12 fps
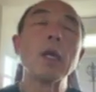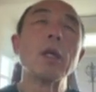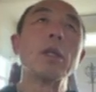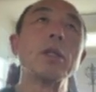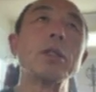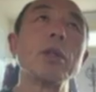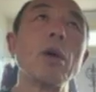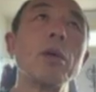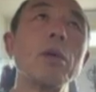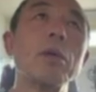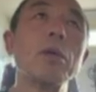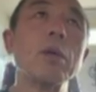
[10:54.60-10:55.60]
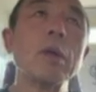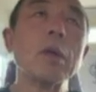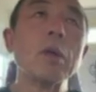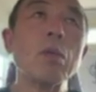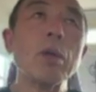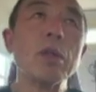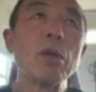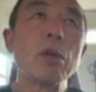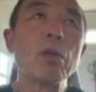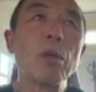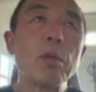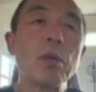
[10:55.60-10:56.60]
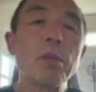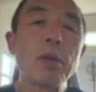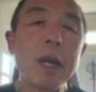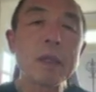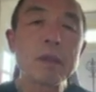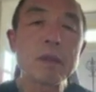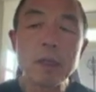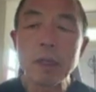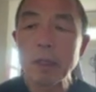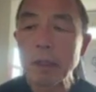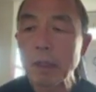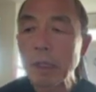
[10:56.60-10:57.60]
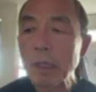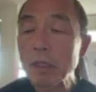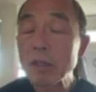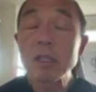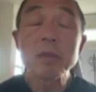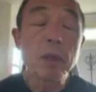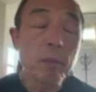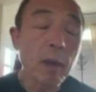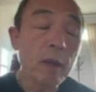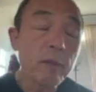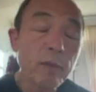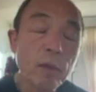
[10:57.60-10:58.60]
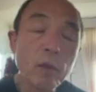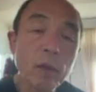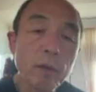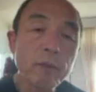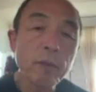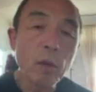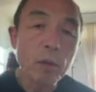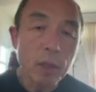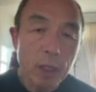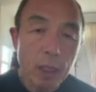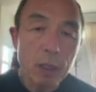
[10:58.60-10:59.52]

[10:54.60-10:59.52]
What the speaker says: So when we're practicing, just be mindful of folding